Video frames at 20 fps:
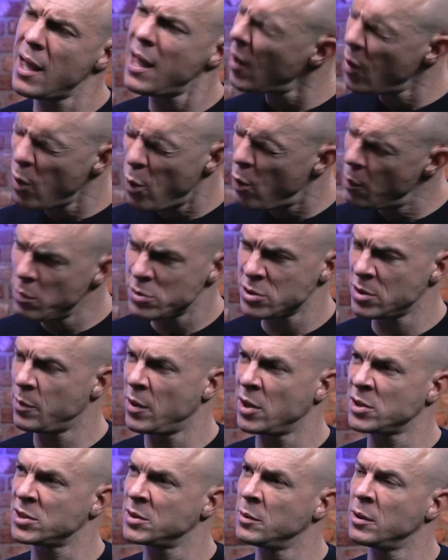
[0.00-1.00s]
Almost not
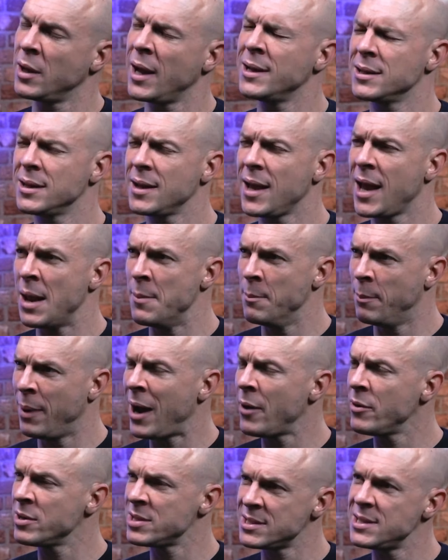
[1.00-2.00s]
possible. And and by
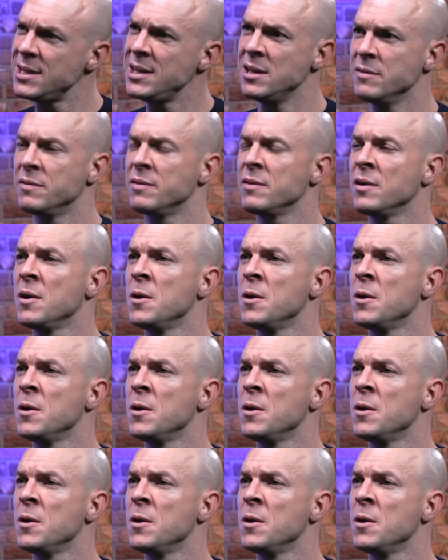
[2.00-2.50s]
receive,